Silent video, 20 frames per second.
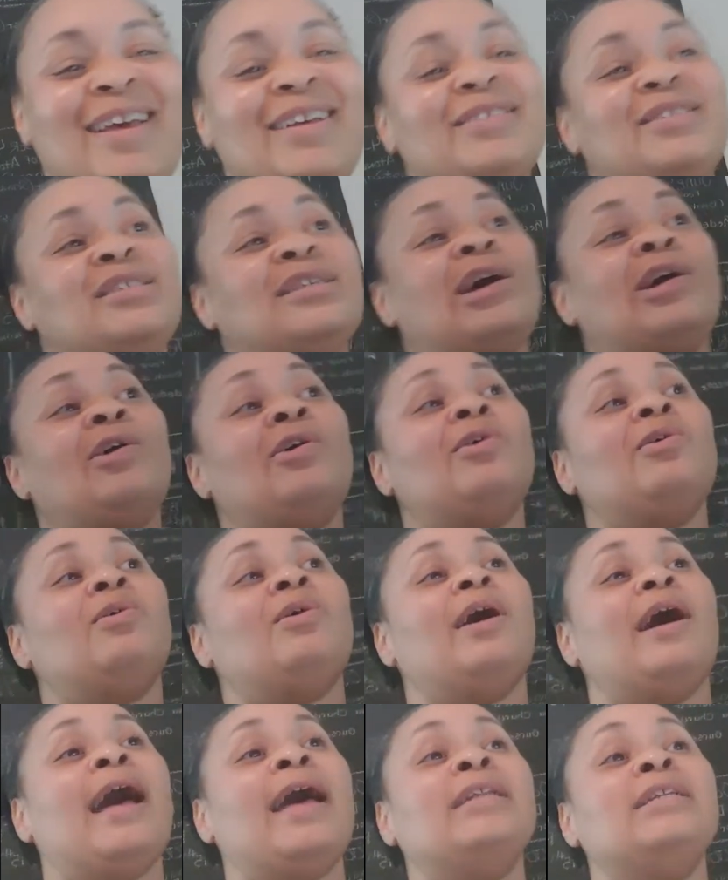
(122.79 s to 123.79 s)
so
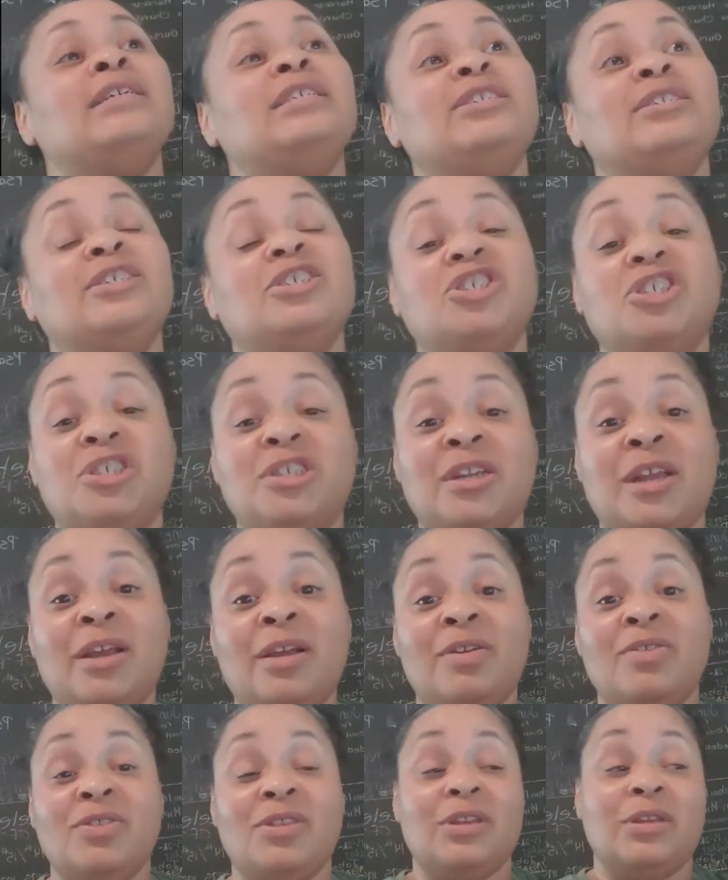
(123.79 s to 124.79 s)
I need to
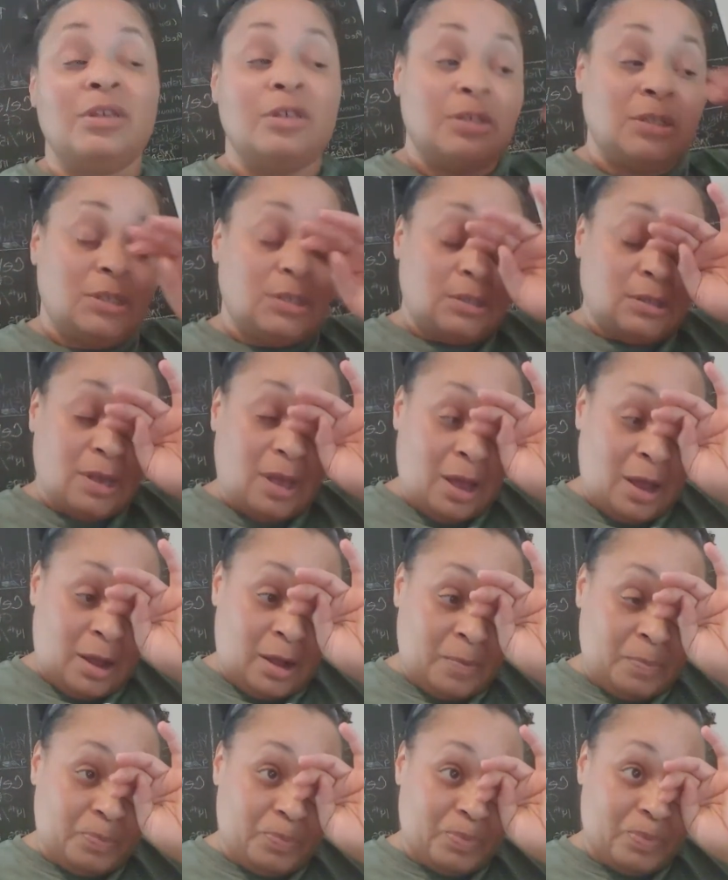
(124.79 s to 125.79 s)
share this.
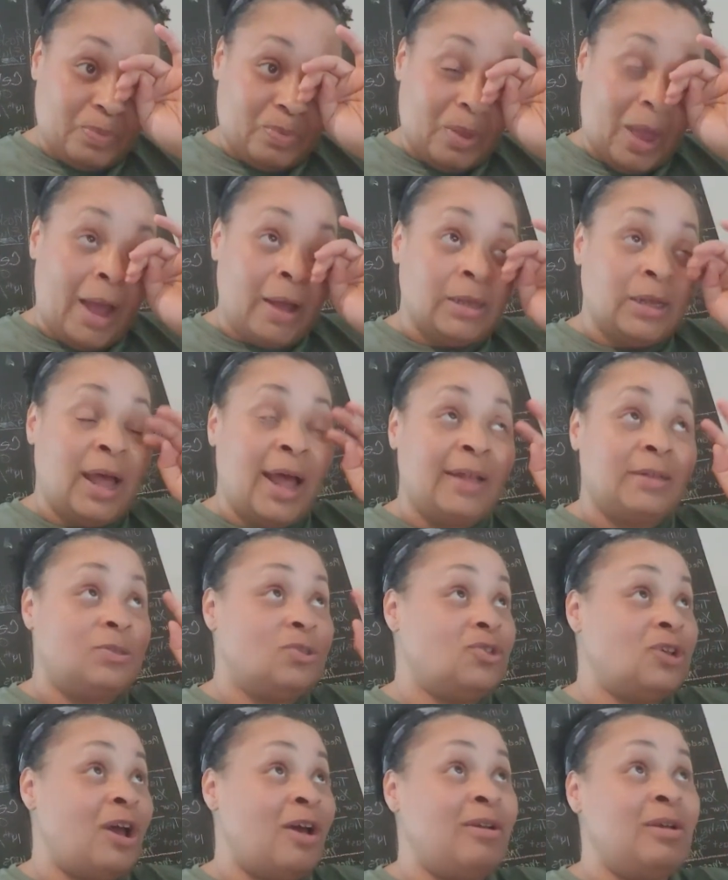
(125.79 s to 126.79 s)
Um, I, I
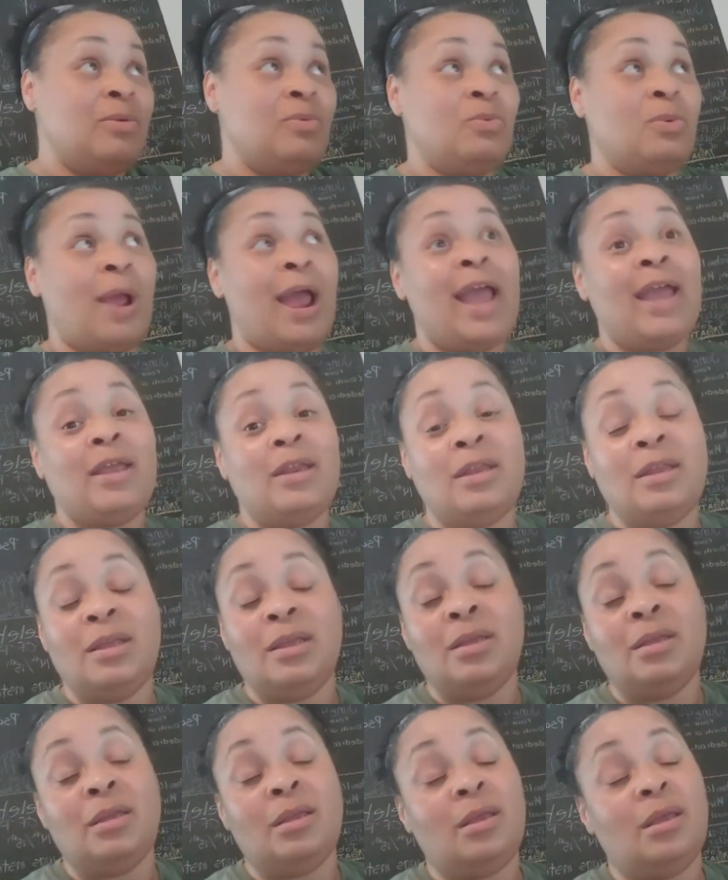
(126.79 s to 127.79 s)
started
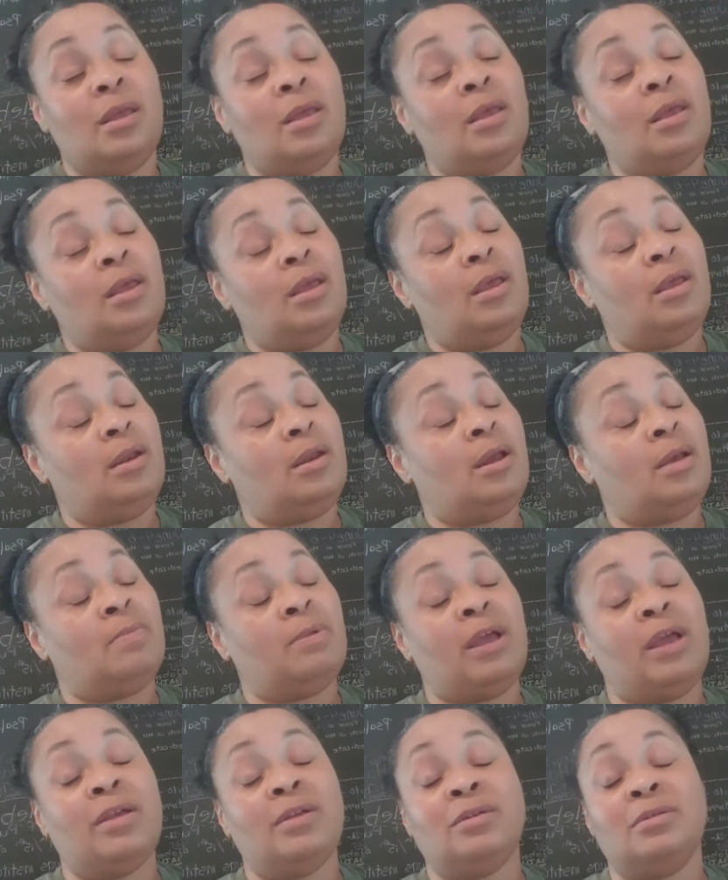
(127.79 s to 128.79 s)
writing and I'm
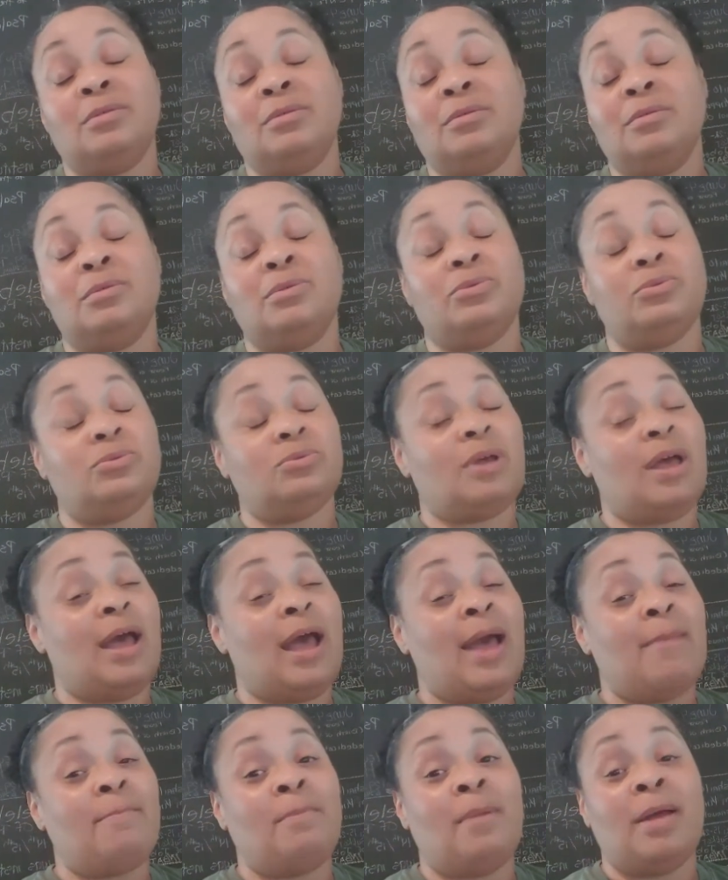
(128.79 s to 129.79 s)
like,
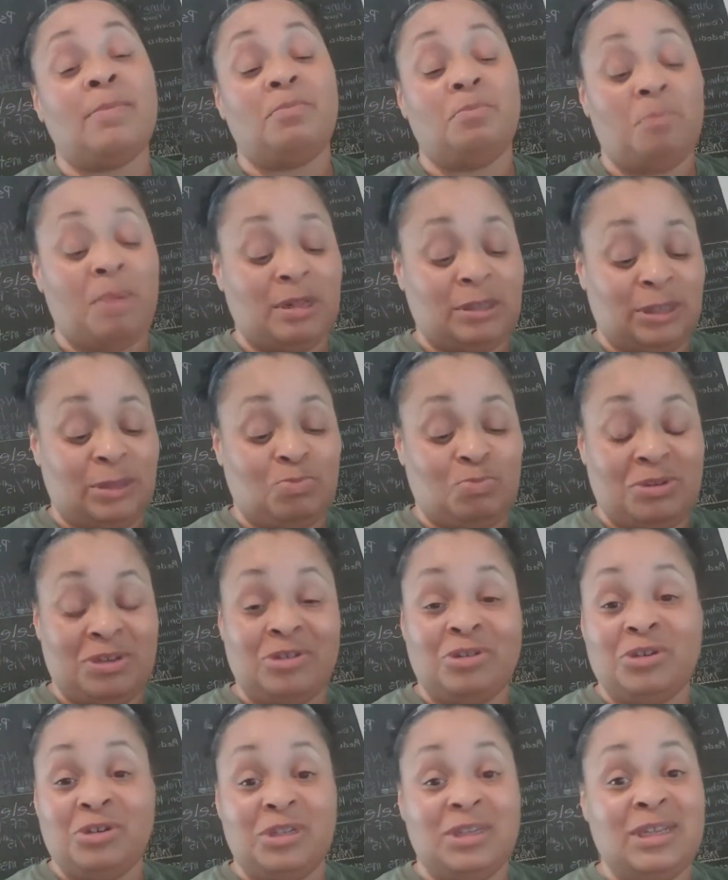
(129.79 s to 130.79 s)
my, my
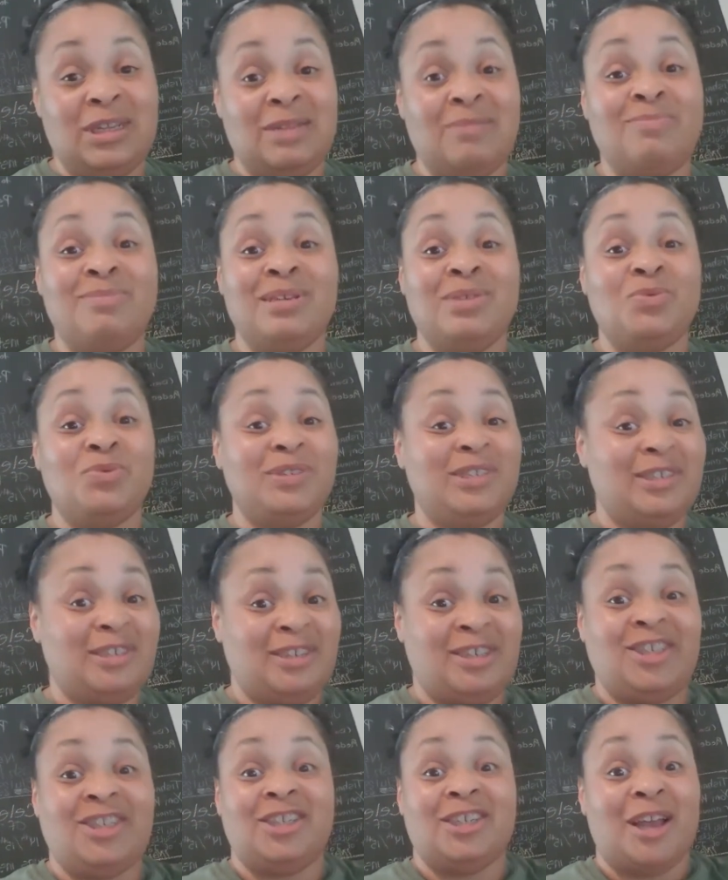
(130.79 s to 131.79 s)
spirit in me was
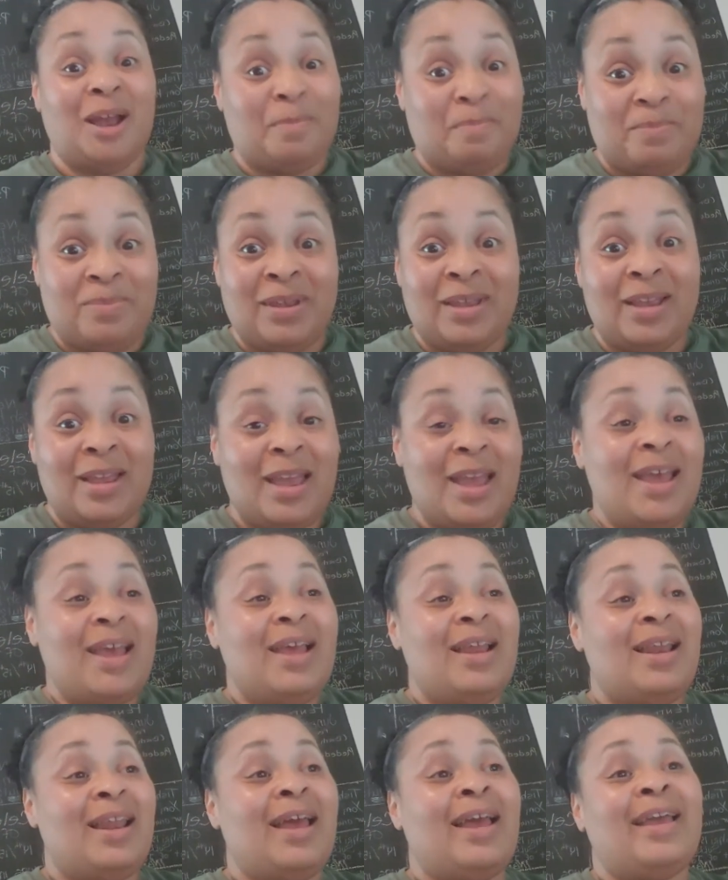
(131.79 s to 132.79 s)
jumping.
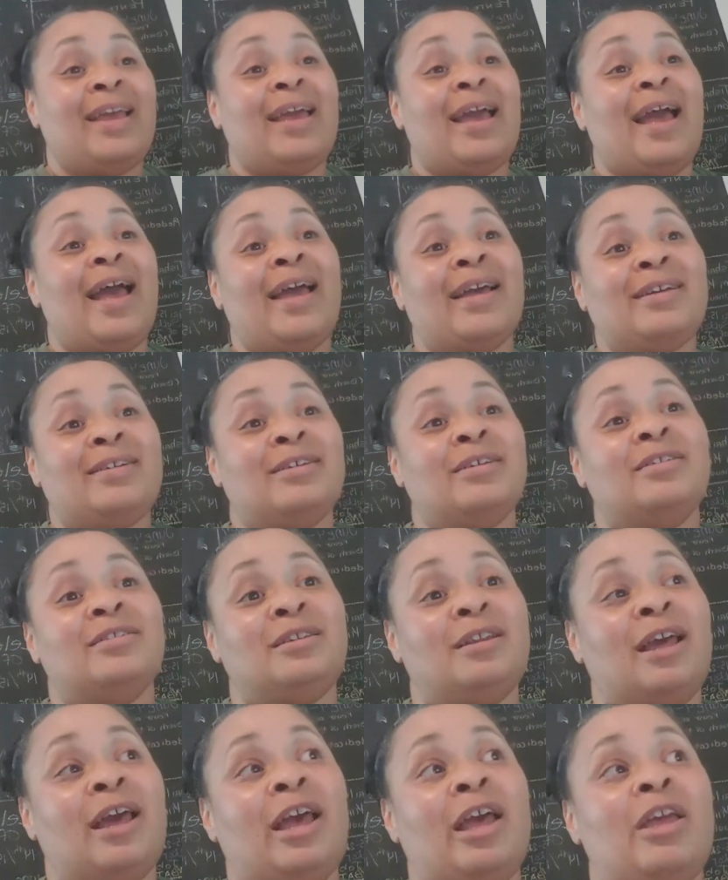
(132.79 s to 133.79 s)
Like I could
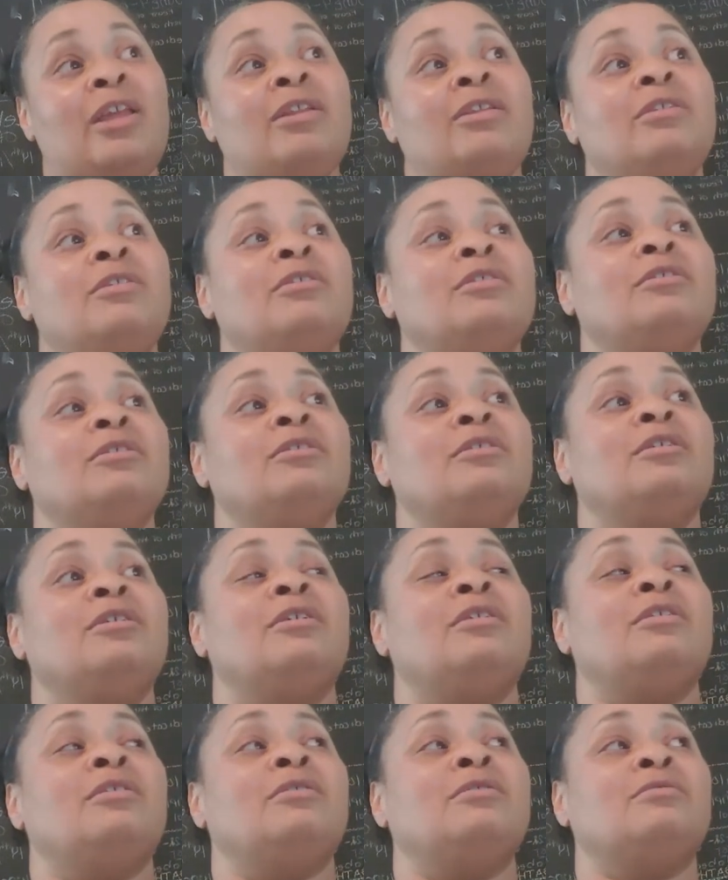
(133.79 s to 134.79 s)
not
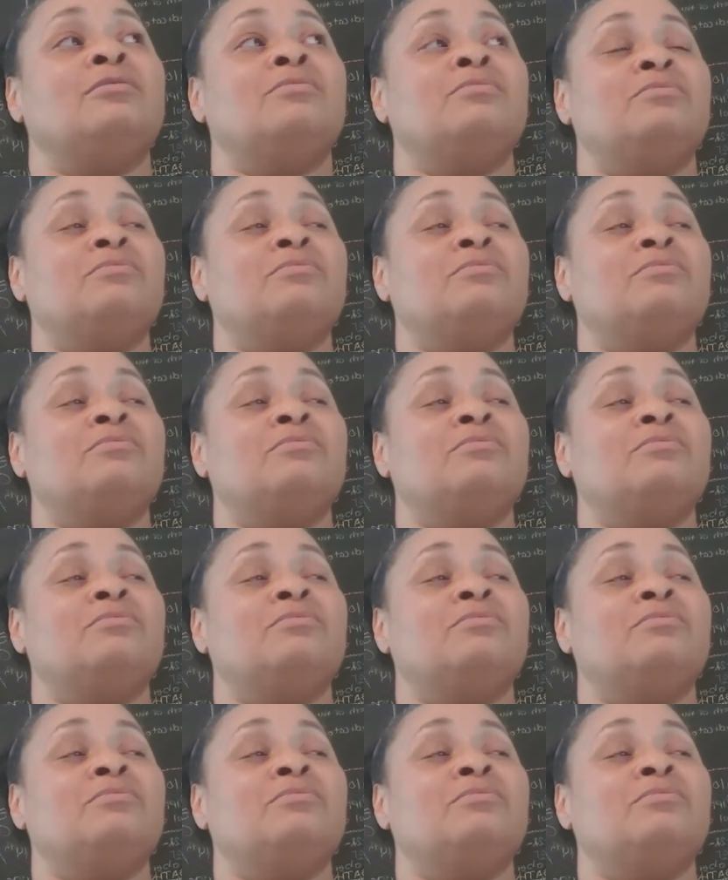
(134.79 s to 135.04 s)
um,